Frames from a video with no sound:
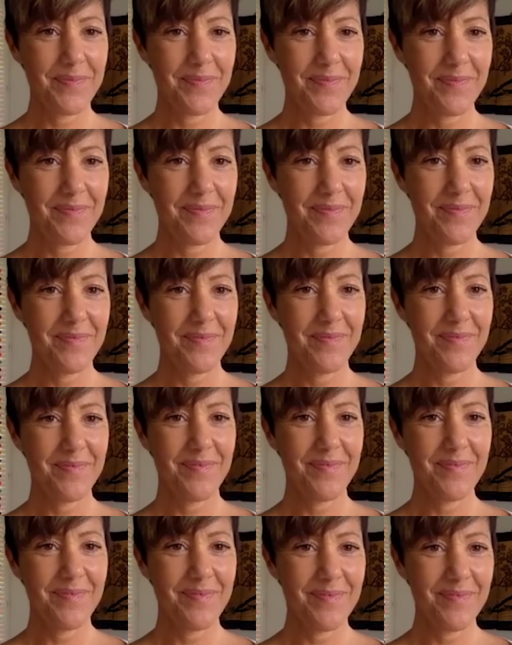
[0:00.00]

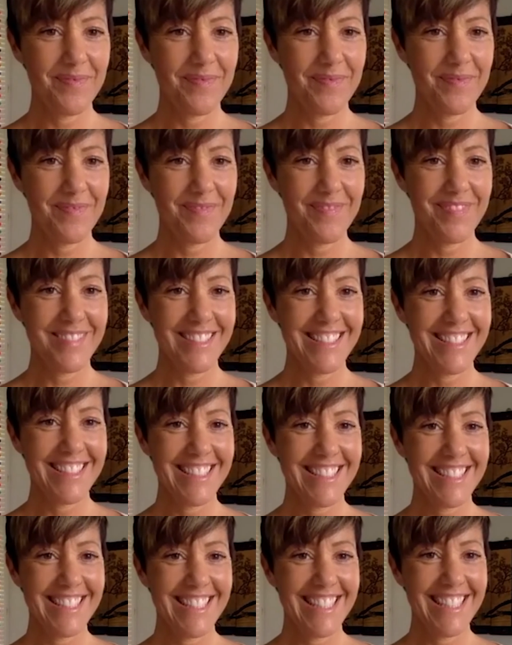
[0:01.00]

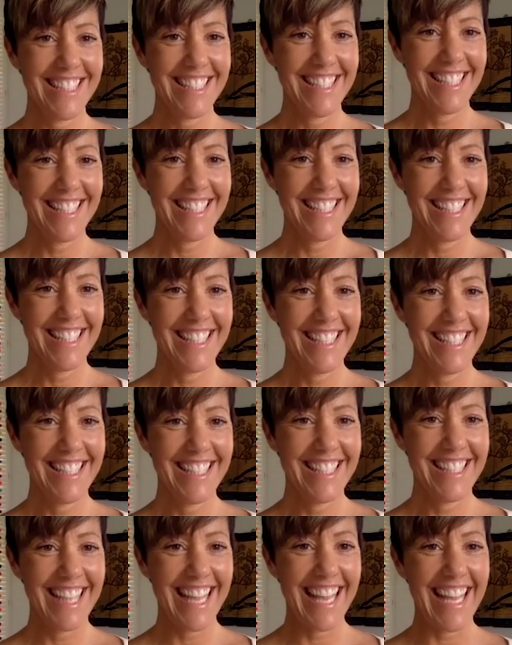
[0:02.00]

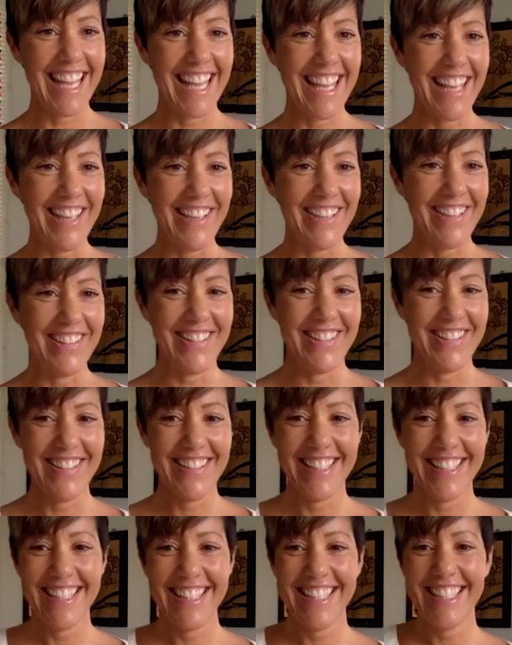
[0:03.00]

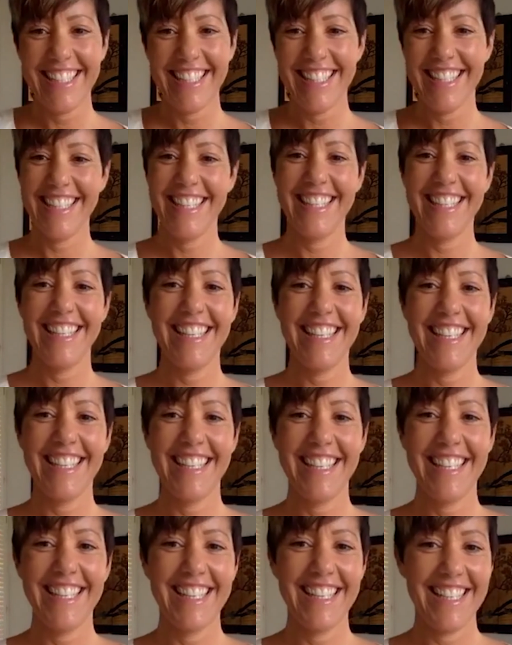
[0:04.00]

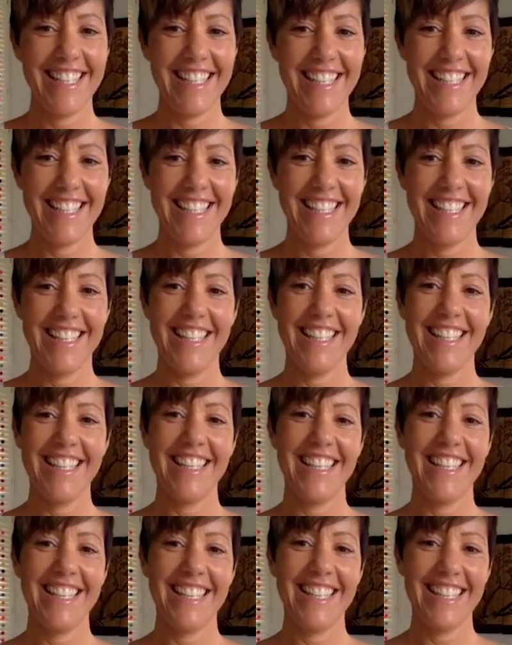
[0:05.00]

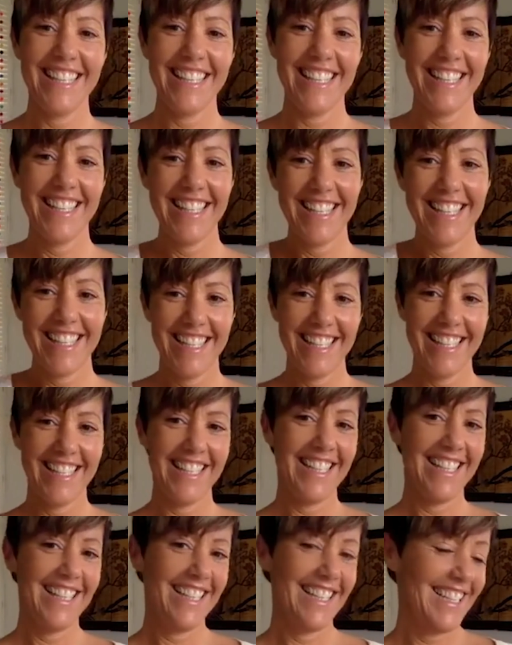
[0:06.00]

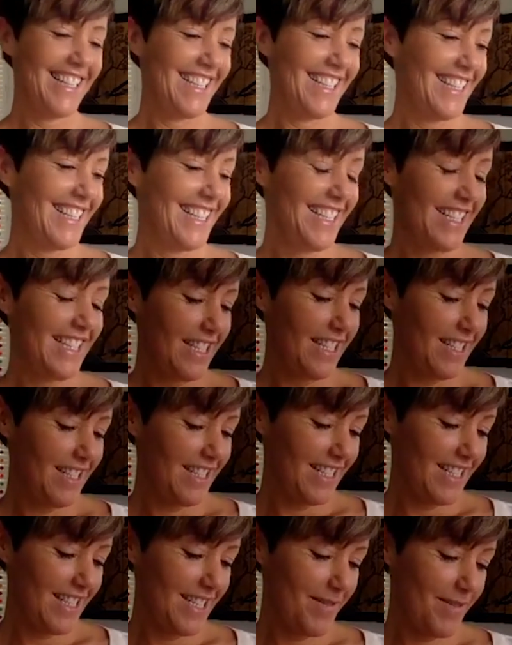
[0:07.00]
(not speaking)